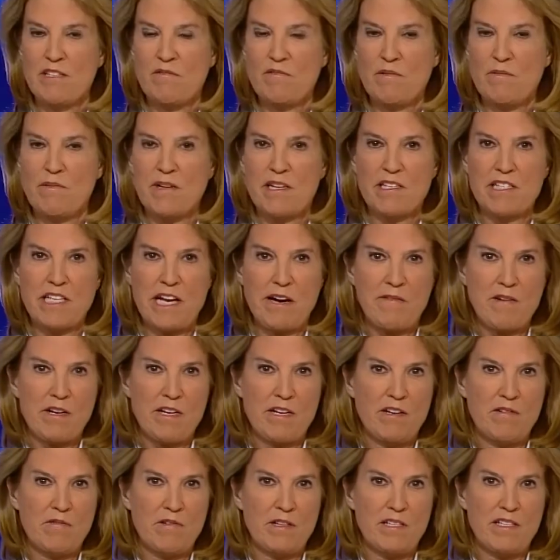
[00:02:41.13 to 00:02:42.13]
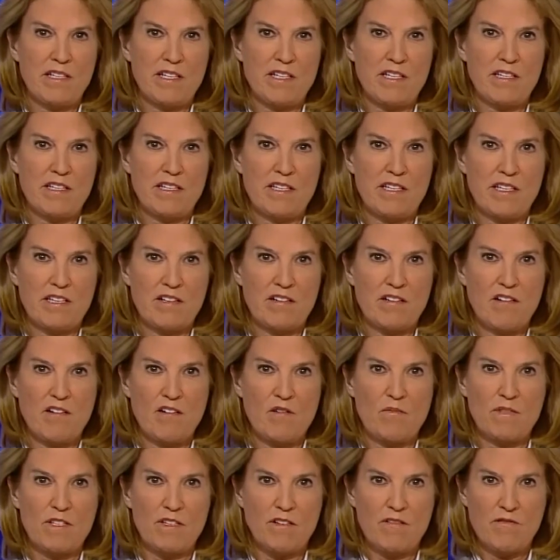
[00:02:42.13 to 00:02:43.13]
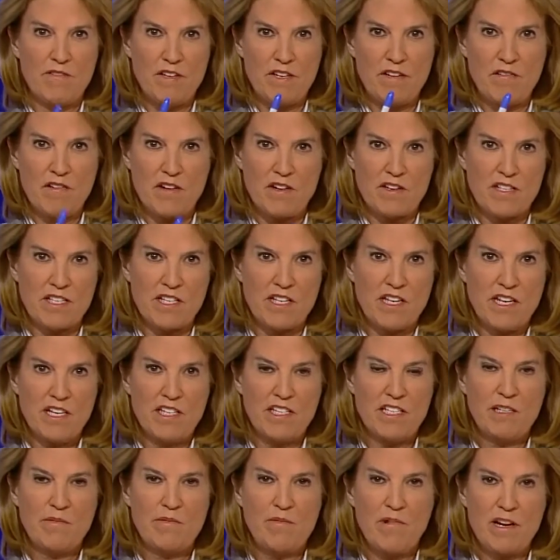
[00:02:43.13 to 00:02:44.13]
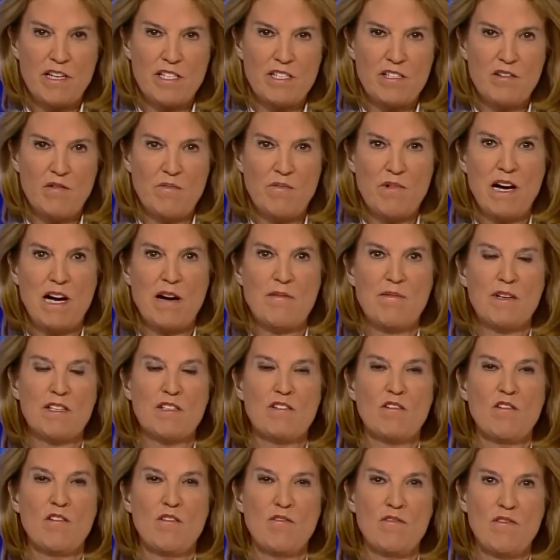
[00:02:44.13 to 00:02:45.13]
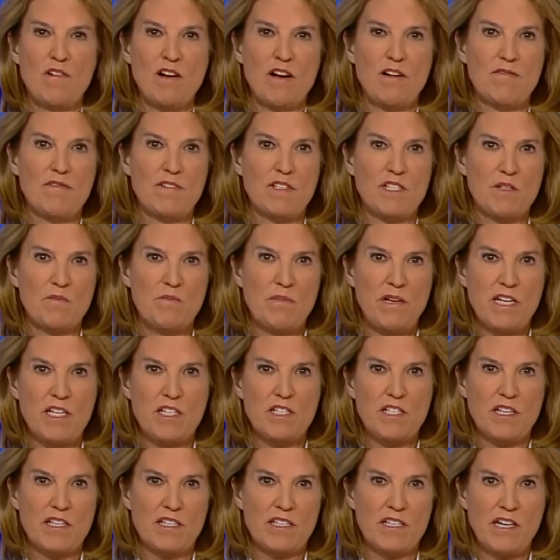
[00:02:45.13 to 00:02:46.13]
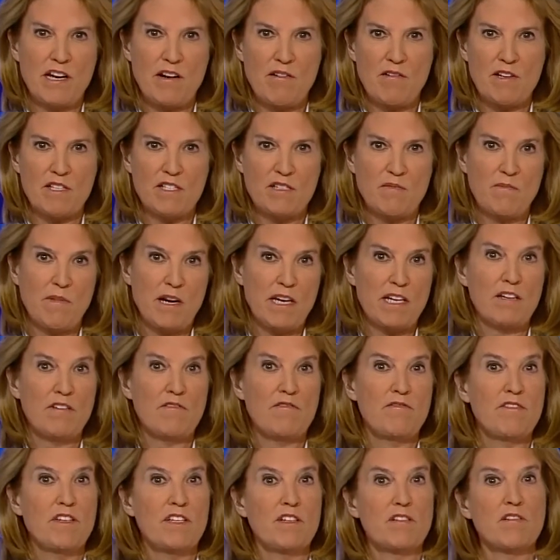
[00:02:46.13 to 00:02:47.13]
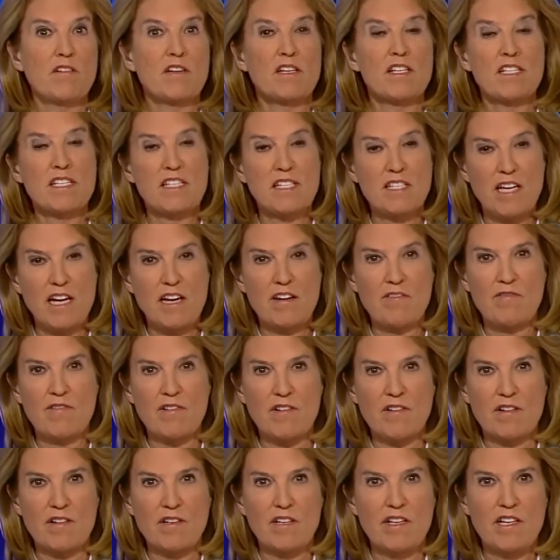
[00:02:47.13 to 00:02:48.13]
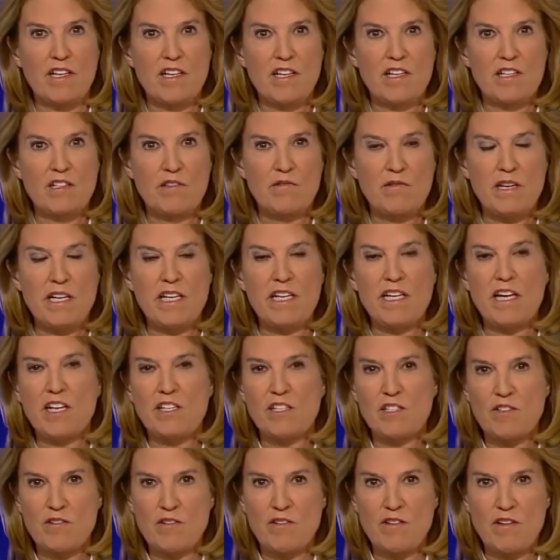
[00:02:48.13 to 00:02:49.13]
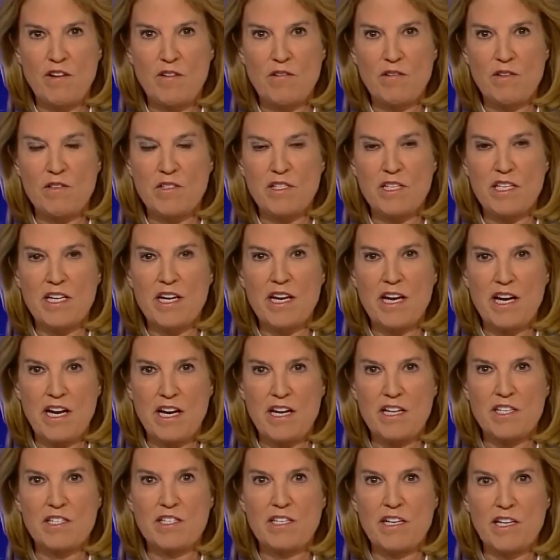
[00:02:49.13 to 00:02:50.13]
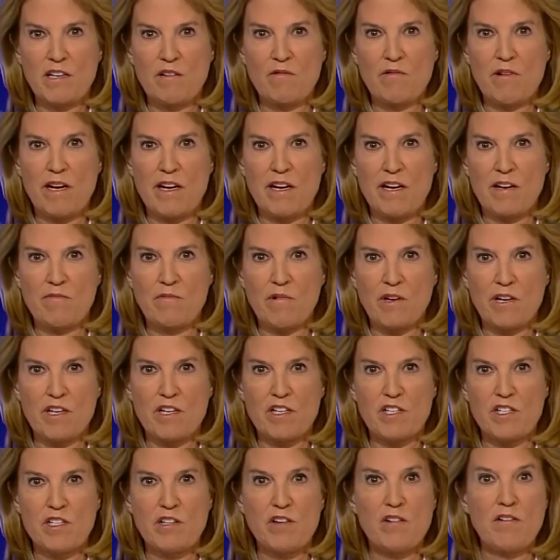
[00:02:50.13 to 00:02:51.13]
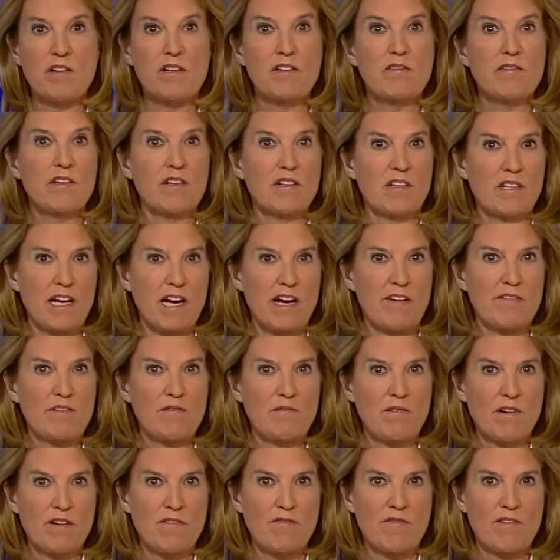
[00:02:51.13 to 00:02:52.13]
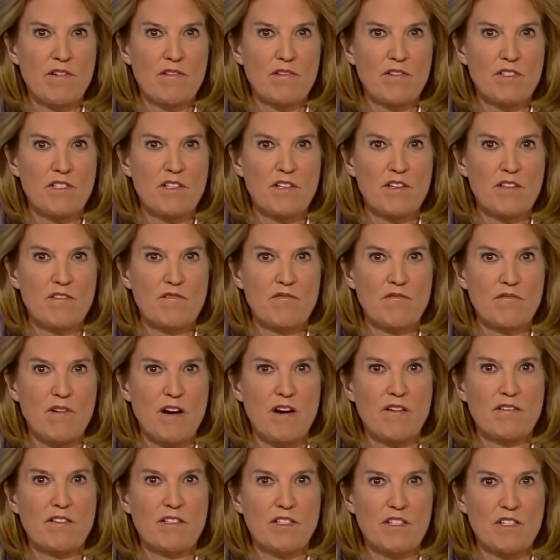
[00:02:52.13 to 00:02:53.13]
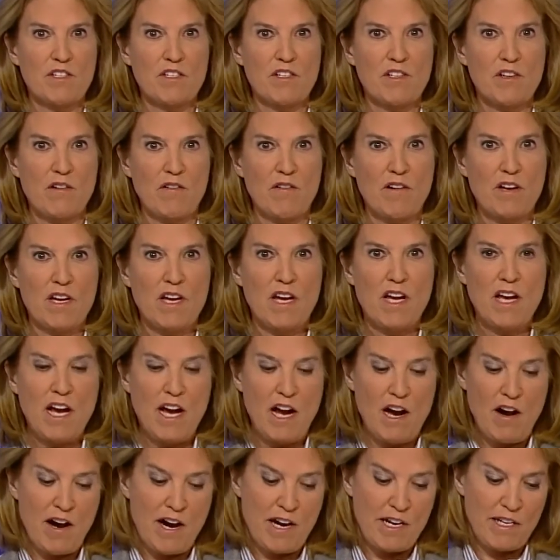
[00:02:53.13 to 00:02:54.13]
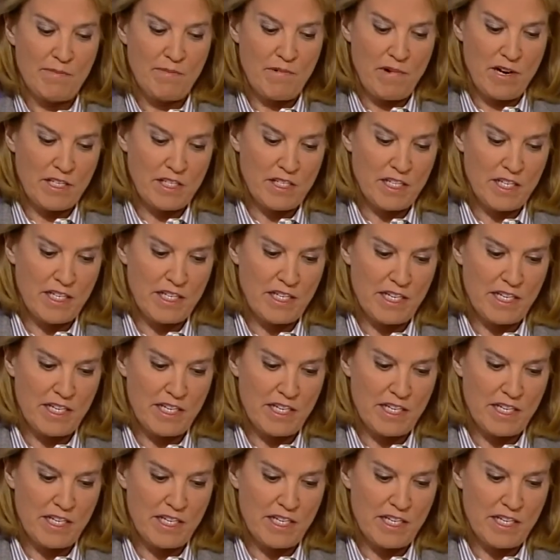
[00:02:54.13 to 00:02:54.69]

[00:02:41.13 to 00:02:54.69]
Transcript: one because I want to know what they think at home. So, viewers, did President Obama's Oval Office speech on terrorism make you feel safer? Tweet yes or no using hashtag Greta, and we're going to show you your live Twitter votes throughout the show. All right, the president,